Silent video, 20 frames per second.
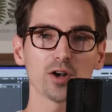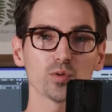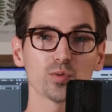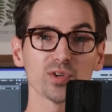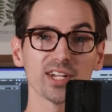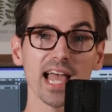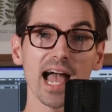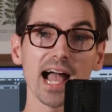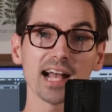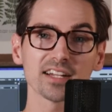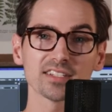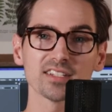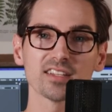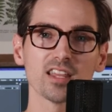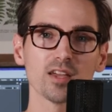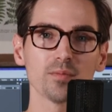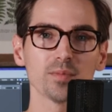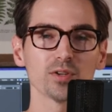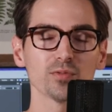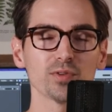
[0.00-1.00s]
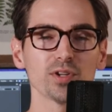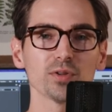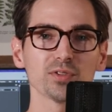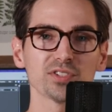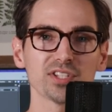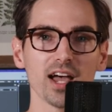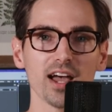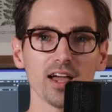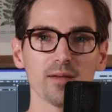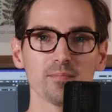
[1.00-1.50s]
to react to them in real
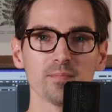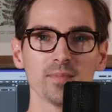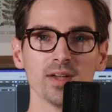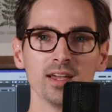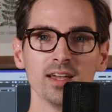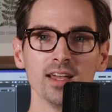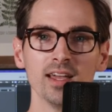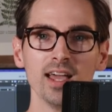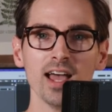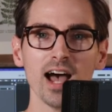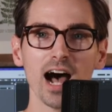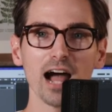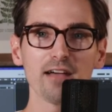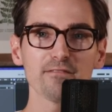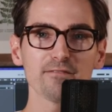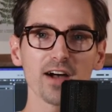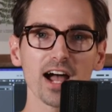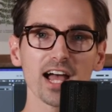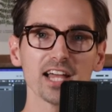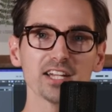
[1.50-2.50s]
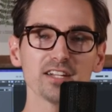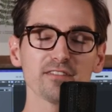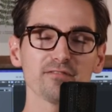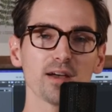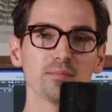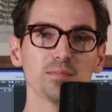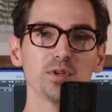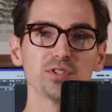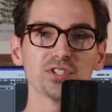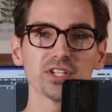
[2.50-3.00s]
time. I find if
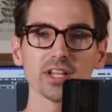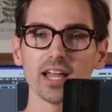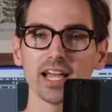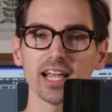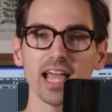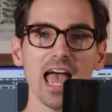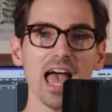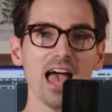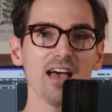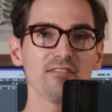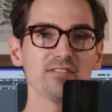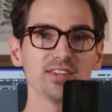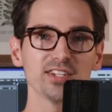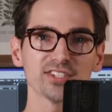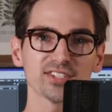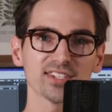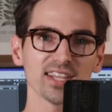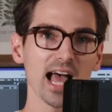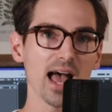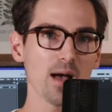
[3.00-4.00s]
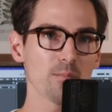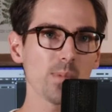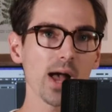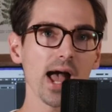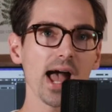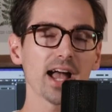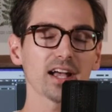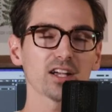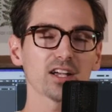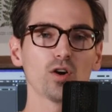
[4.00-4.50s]
I'm using like a heavy
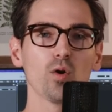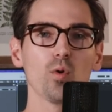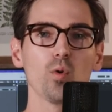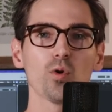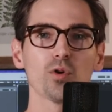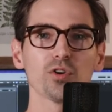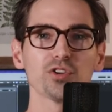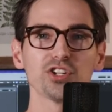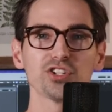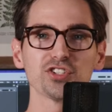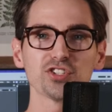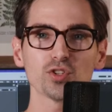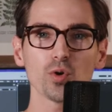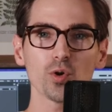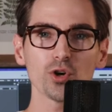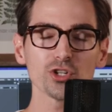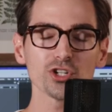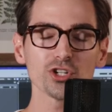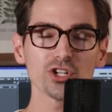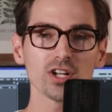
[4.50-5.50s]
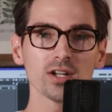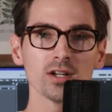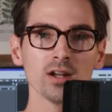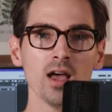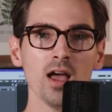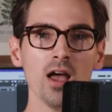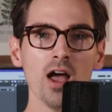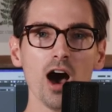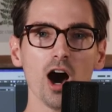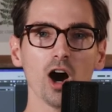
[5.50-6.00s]
slapback or distortion,
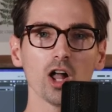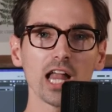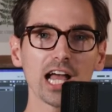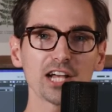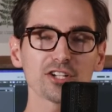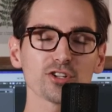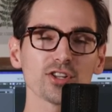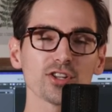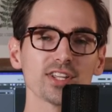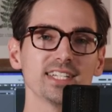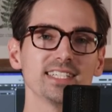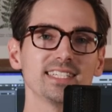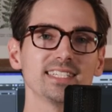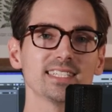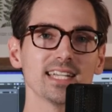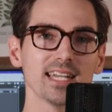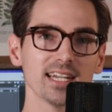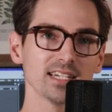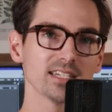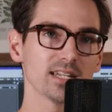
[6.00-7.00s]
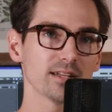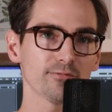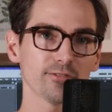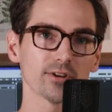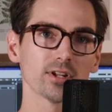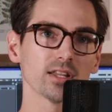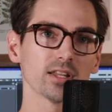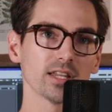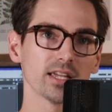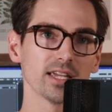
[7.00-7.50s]
I'll actually sing
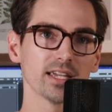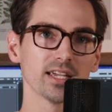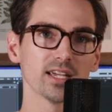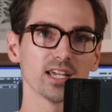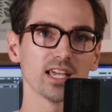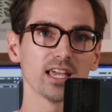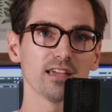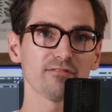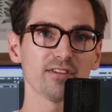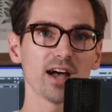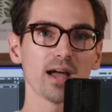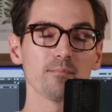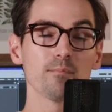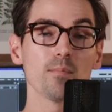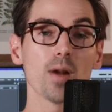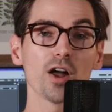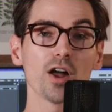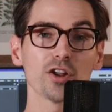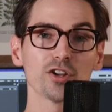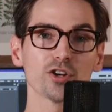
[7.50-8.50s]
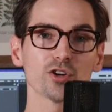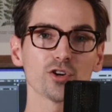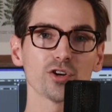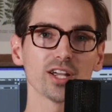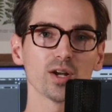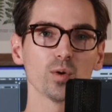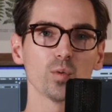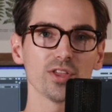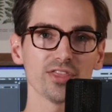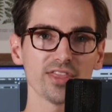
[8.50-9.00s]
differently if I'm
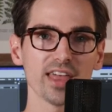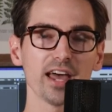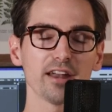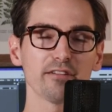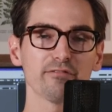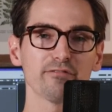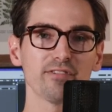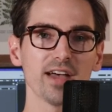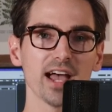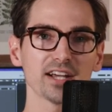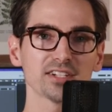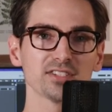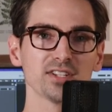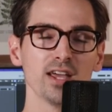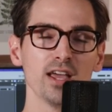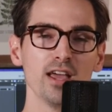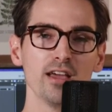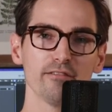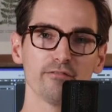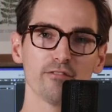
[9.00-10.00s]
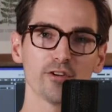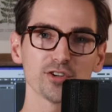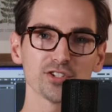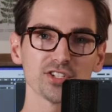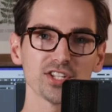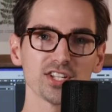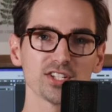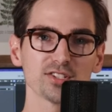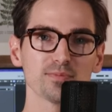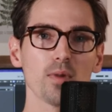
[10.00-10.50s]
monitoring with that effect
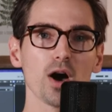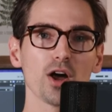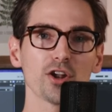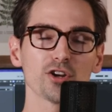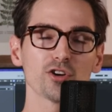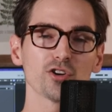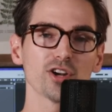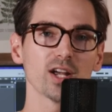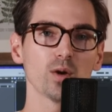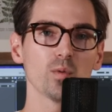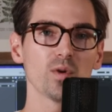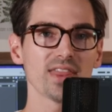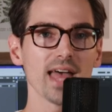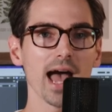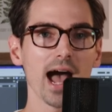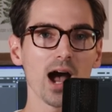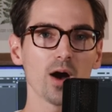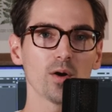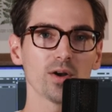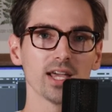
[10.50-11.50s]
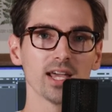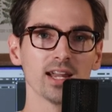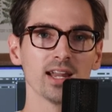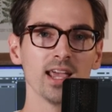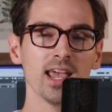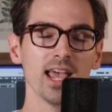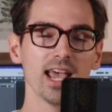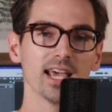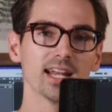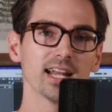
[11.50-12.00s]
versus monitoring without it.
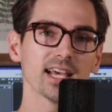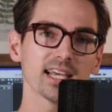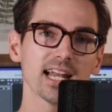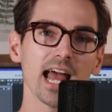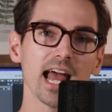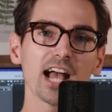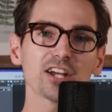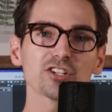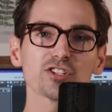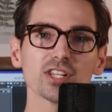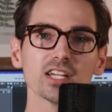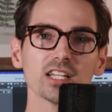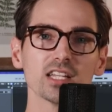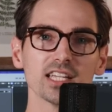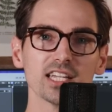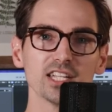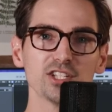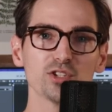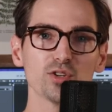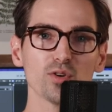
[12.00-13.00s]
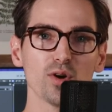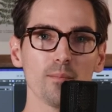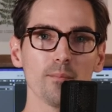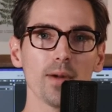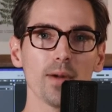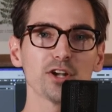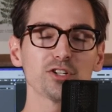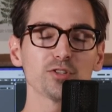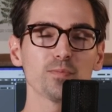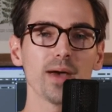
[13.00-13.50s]
And it can actually lead to a
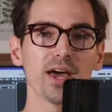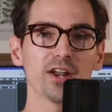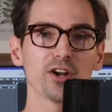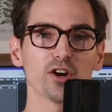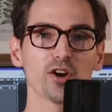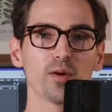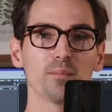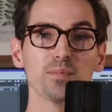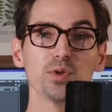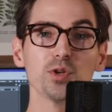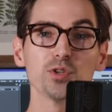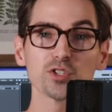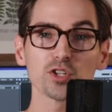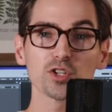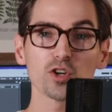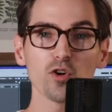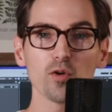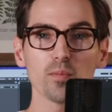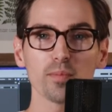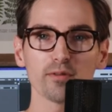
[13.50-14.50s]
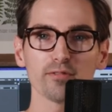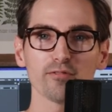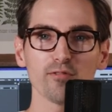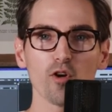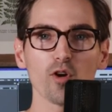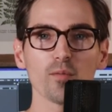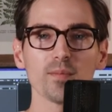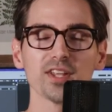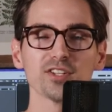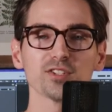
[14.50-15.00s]
much better musical
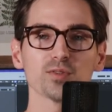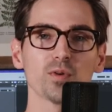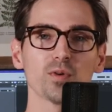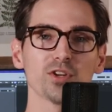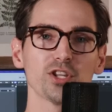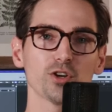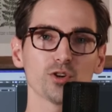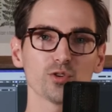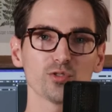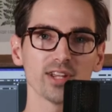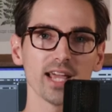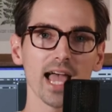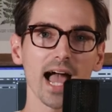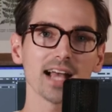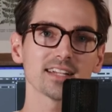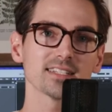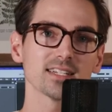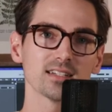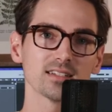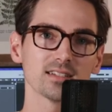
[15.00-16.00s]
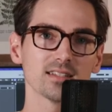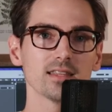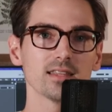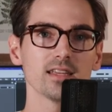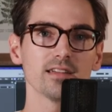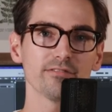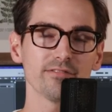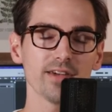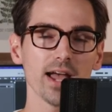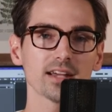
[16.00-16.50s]
performance when you're reacting to the
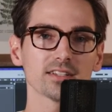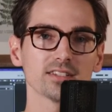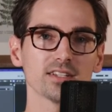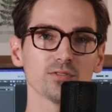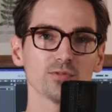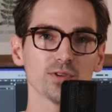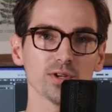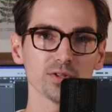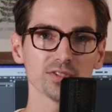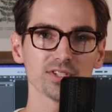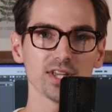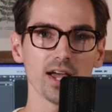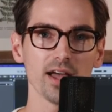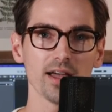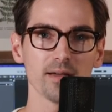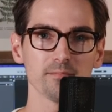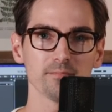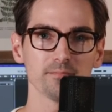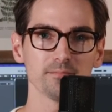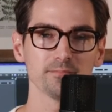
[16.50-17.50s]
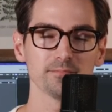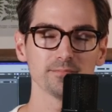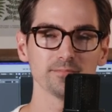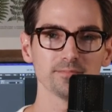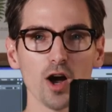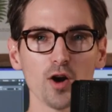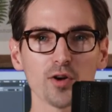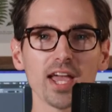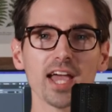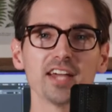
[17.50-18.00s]
effect in real time.
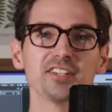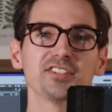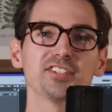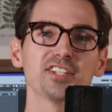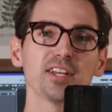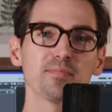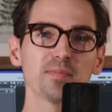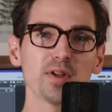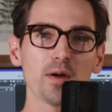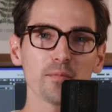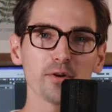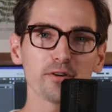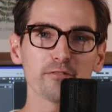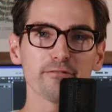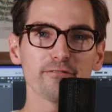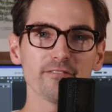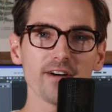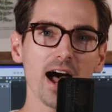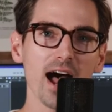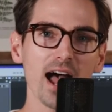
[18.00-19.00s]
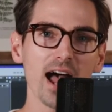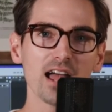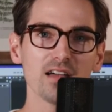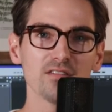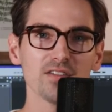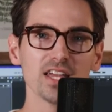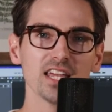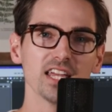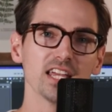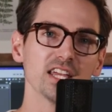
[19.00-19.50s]
Okay, tip number
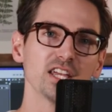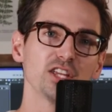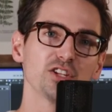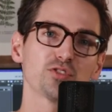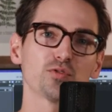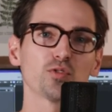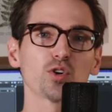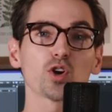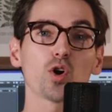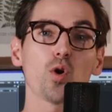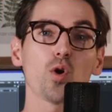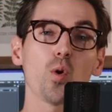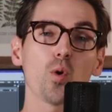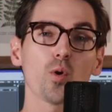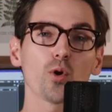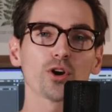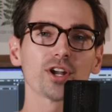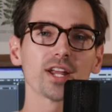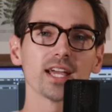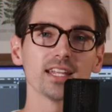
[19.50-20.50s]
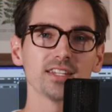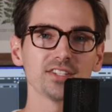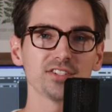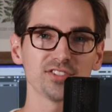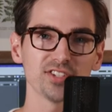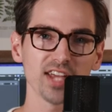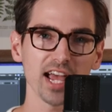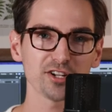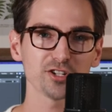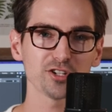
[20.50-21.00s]
five is record in
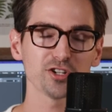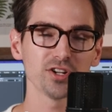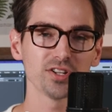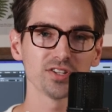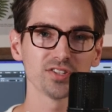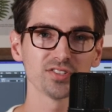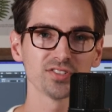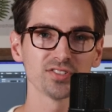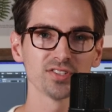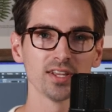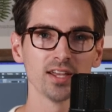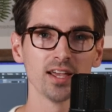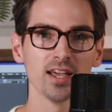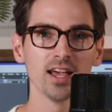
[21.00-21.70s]
sections.